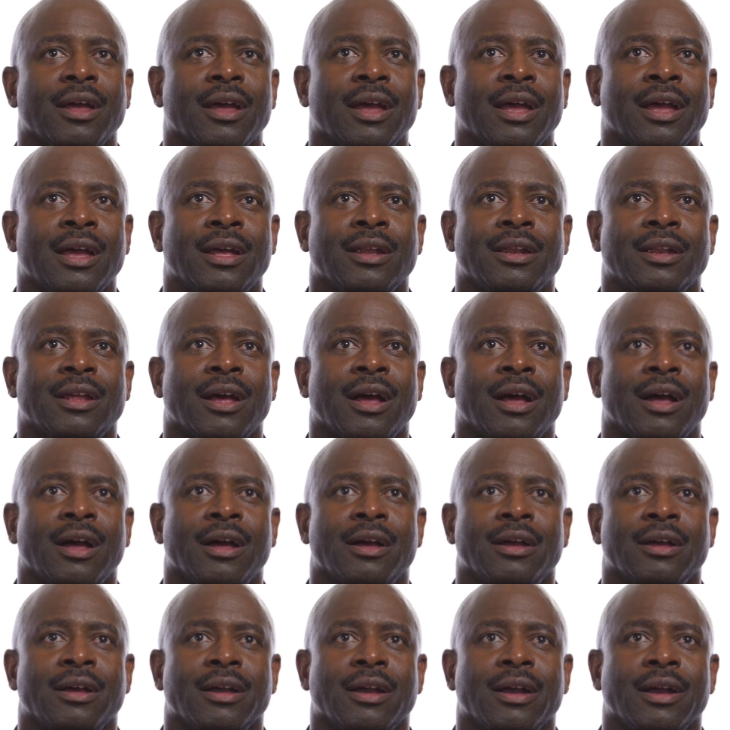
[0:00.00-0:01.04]
And,
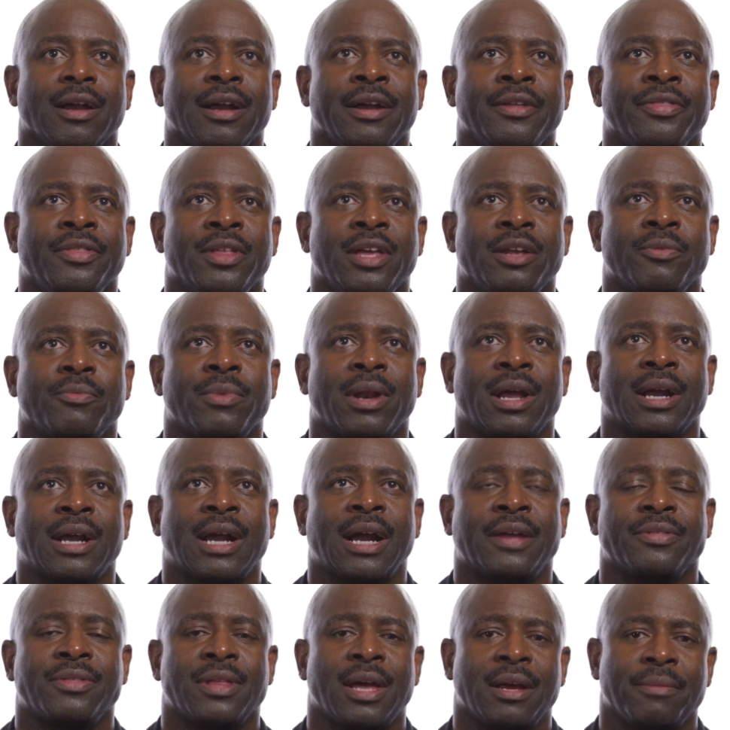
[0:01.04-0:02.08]
uh, and then when I
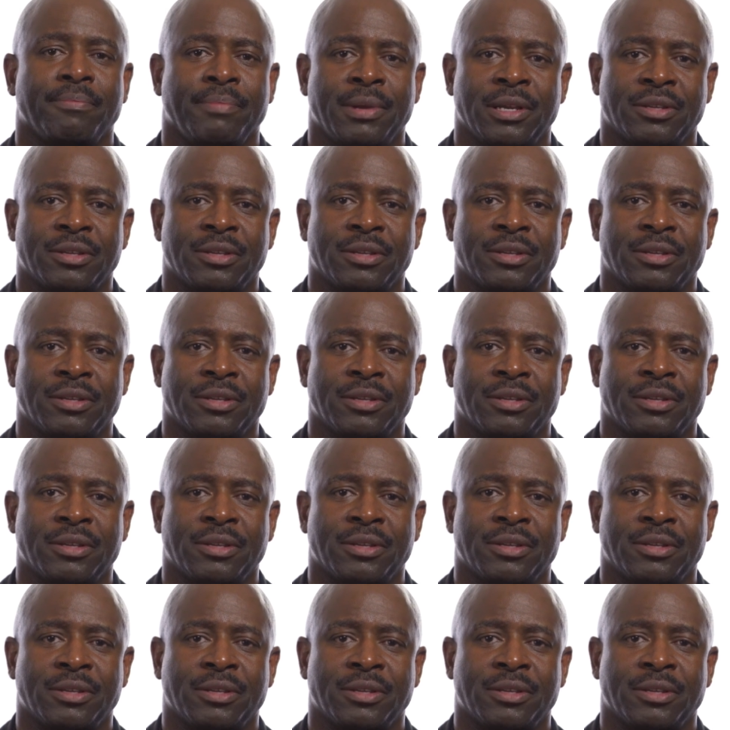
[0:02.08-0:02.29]
got that